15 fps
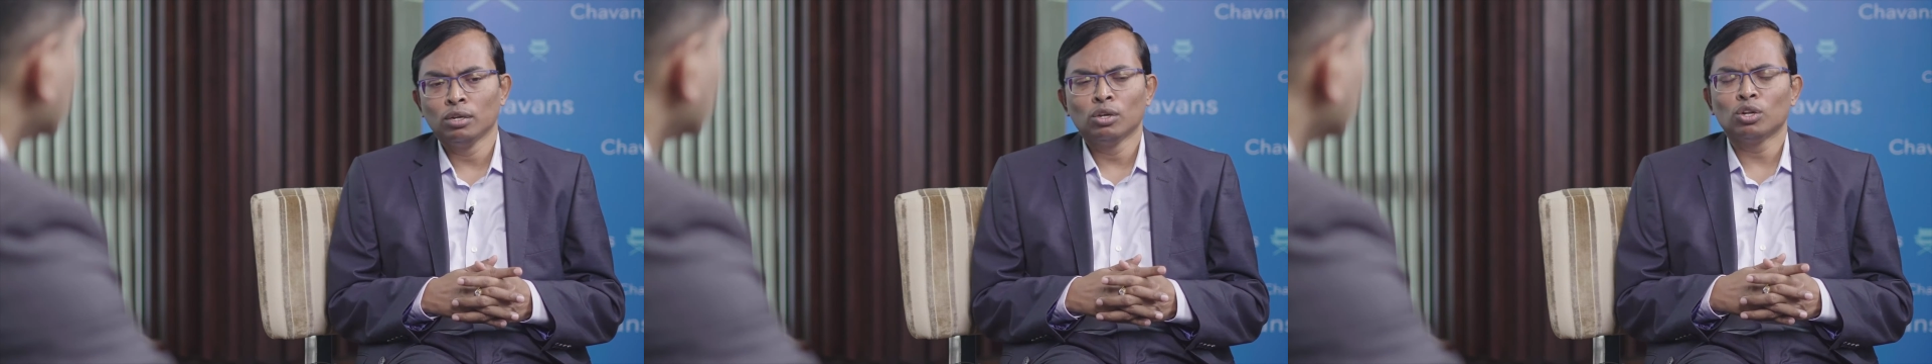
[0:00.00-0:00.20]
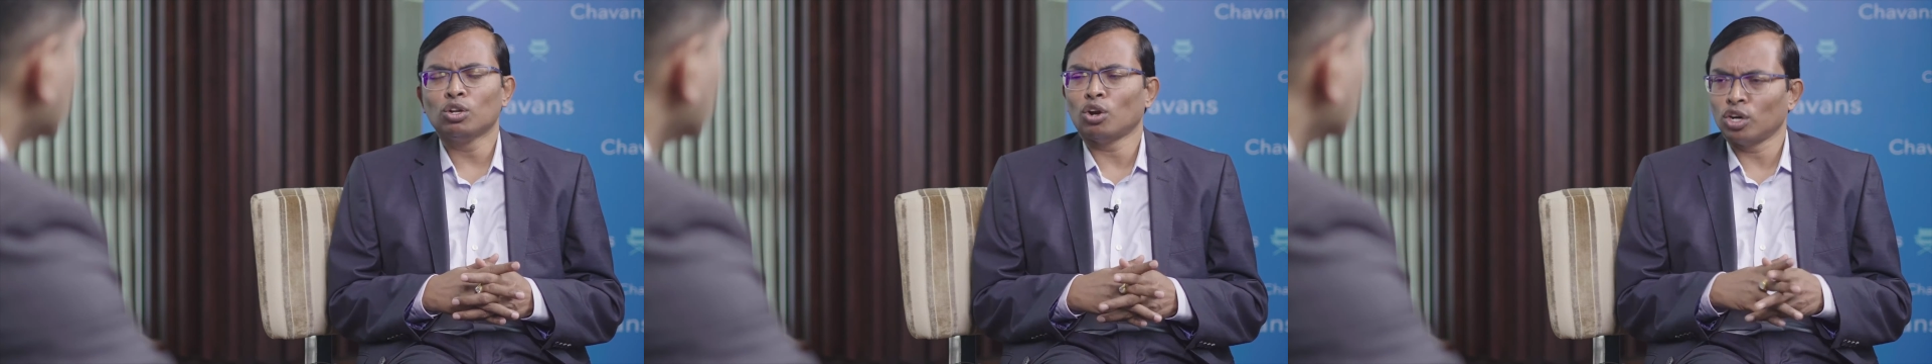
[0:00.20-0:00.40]

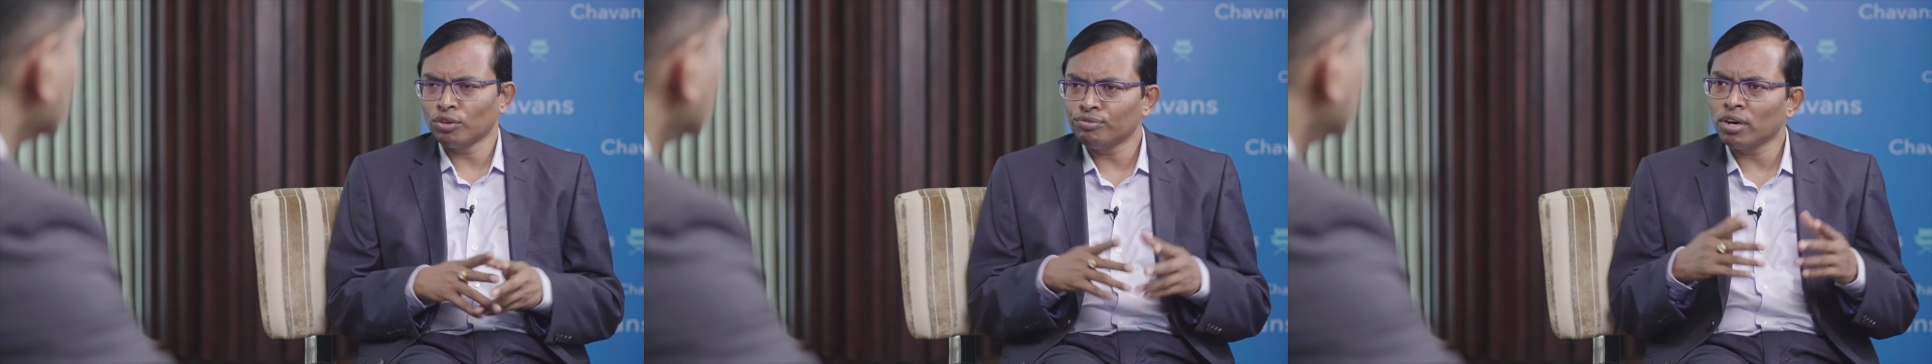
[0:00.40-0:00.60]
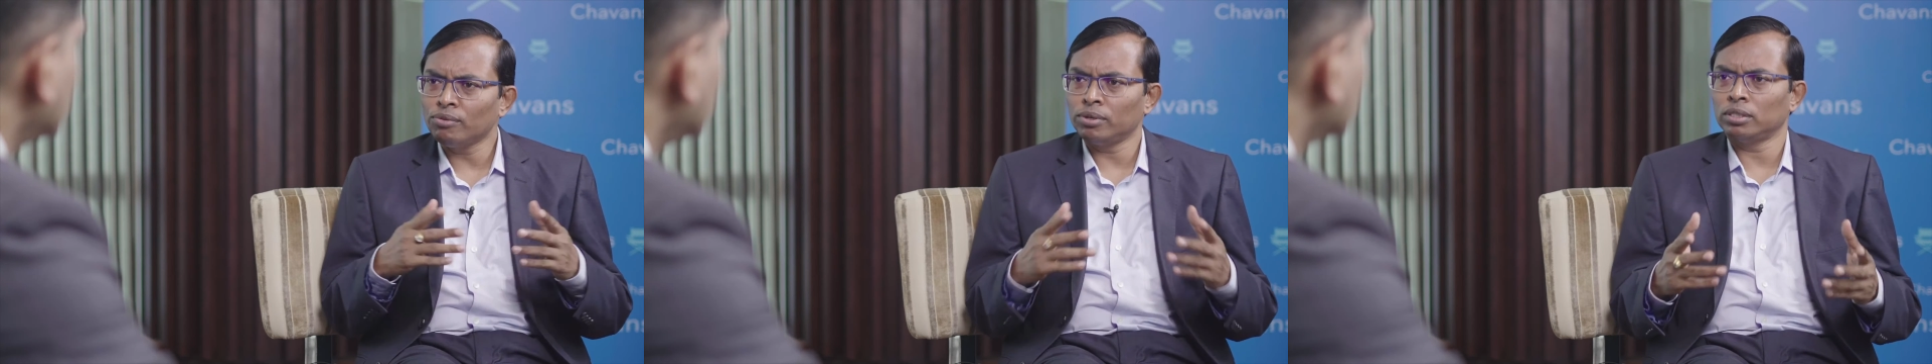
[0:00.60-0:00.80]
A lot
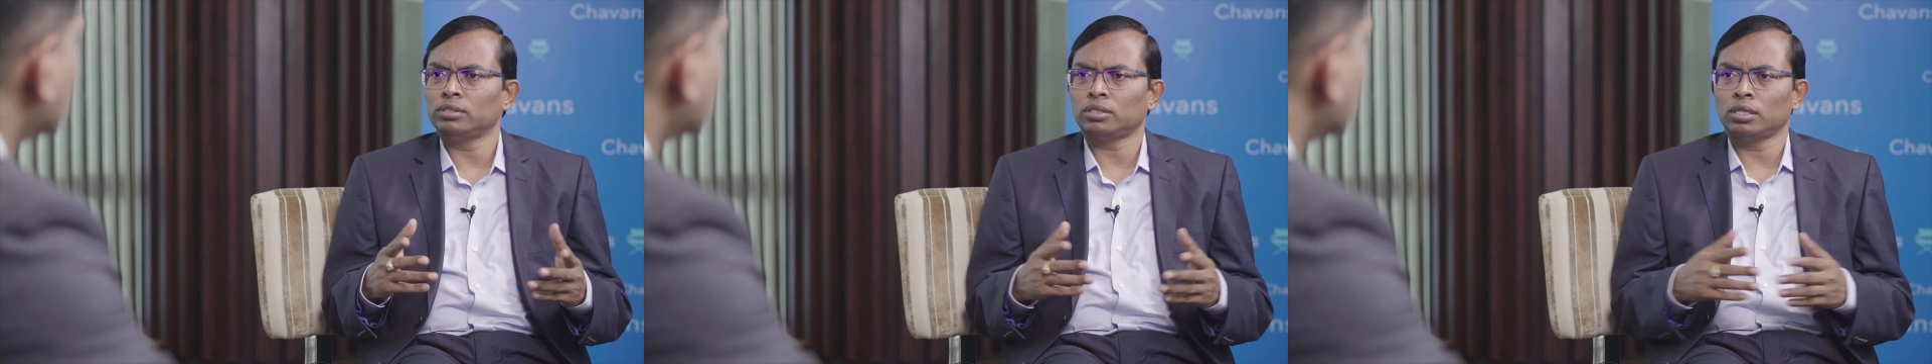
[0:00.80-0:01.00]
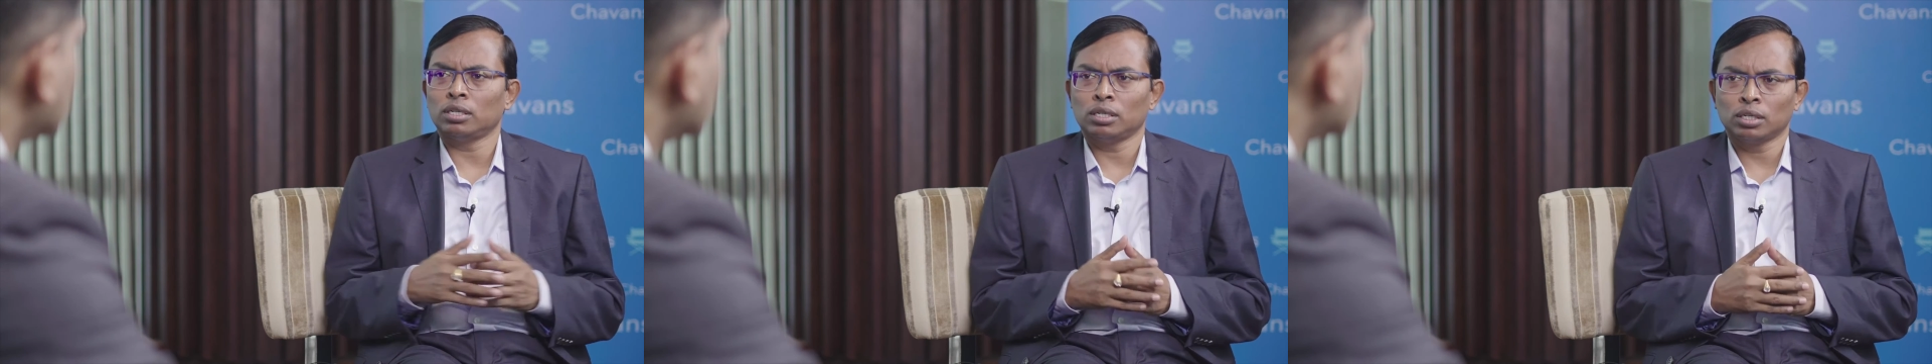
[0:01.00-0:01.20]
of
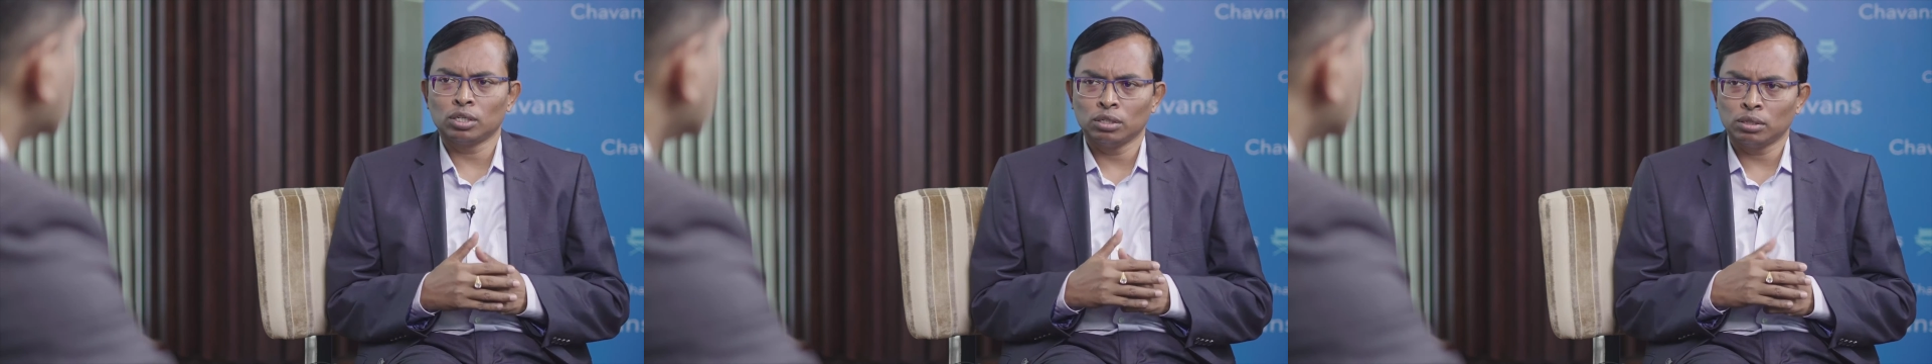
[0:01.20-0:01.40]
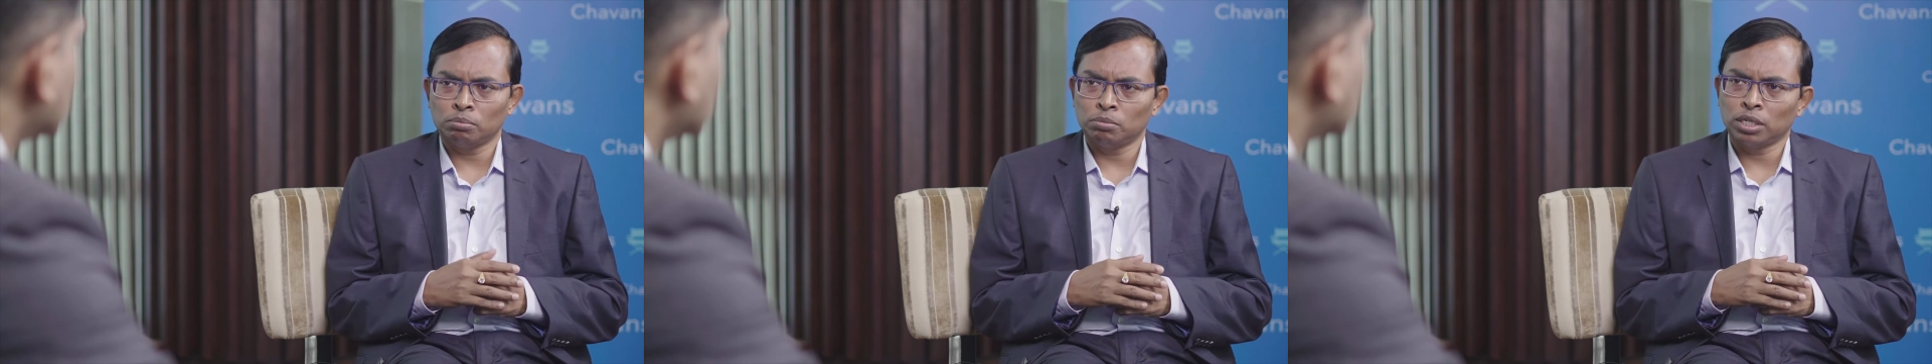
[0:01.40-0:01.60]

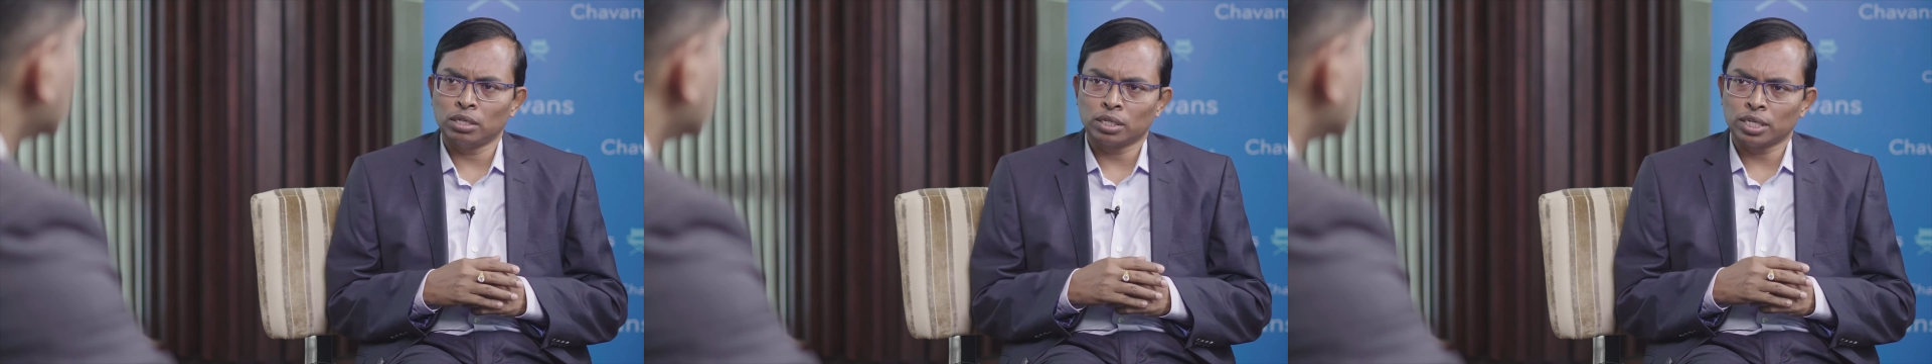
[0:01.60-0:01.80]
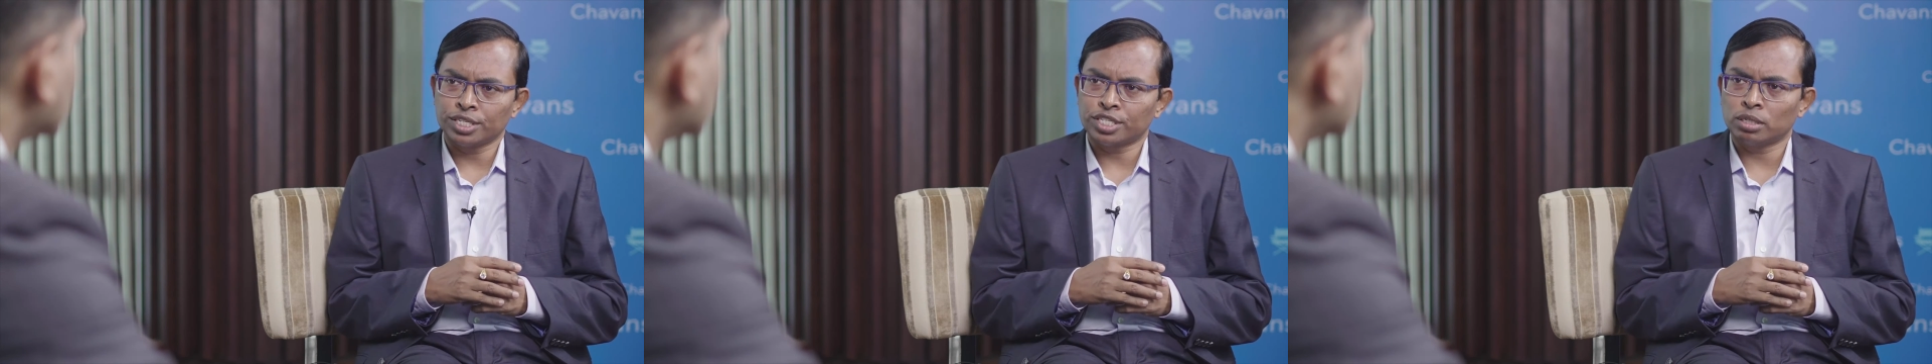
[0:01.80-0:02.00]
our
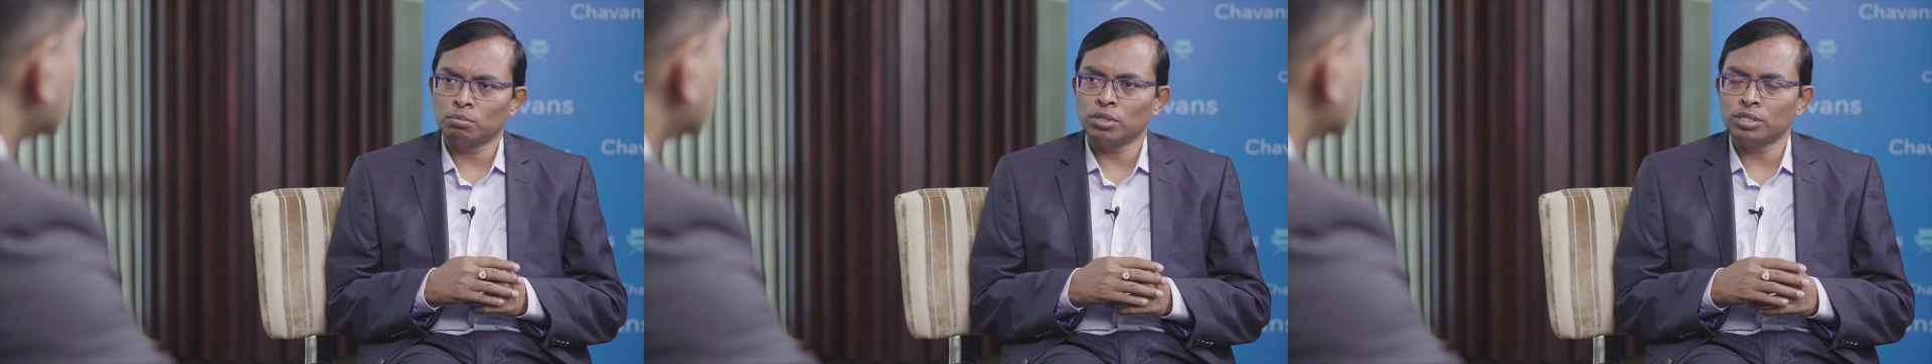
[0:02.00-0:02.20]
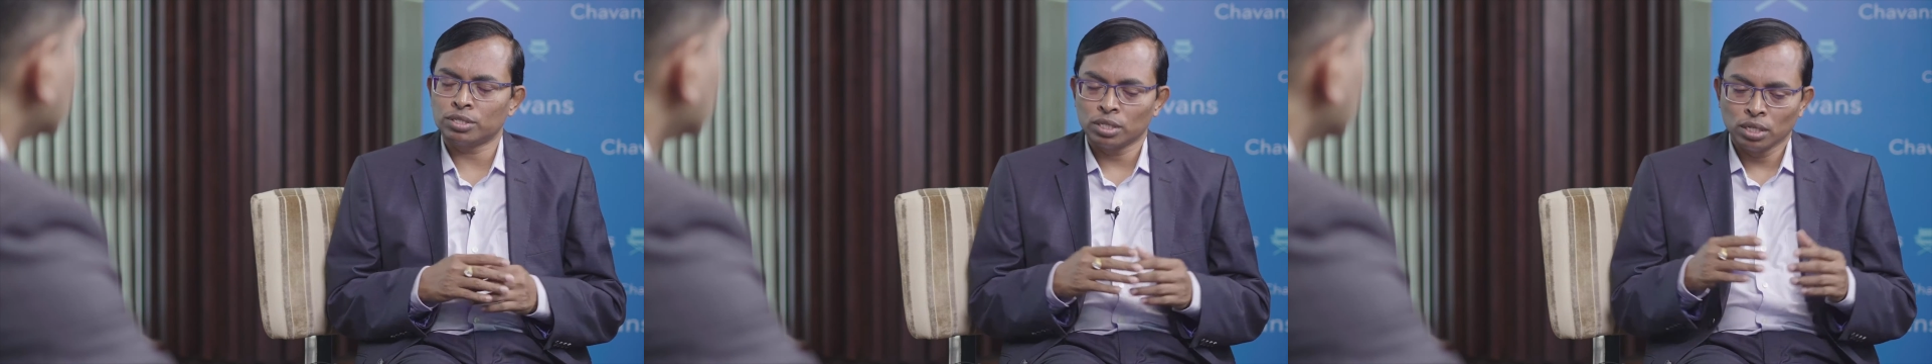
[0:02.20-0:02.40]

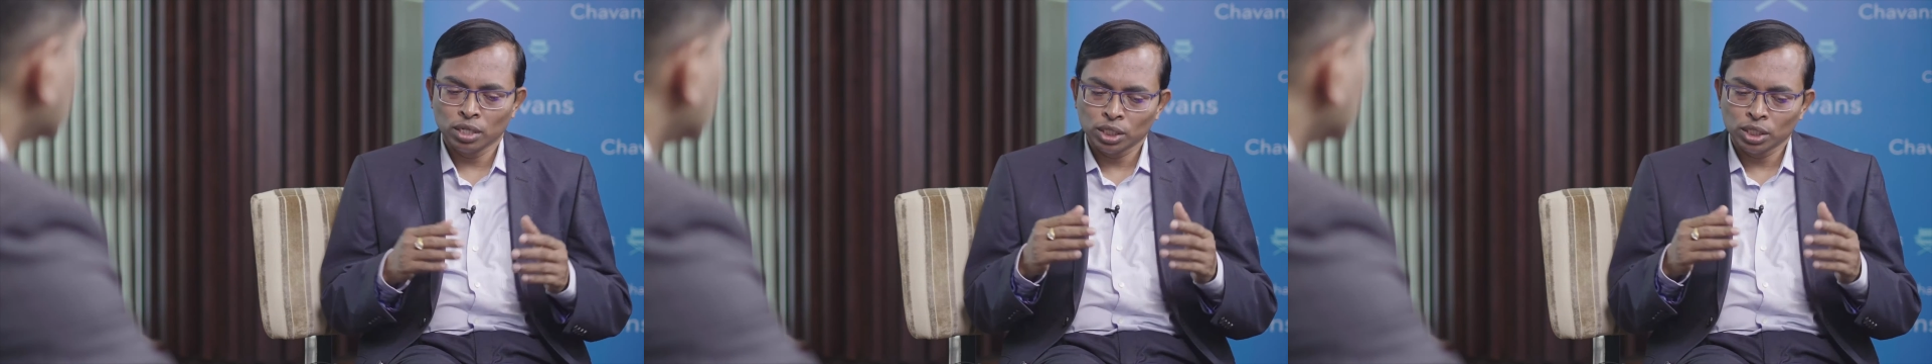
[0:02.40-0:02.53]
customers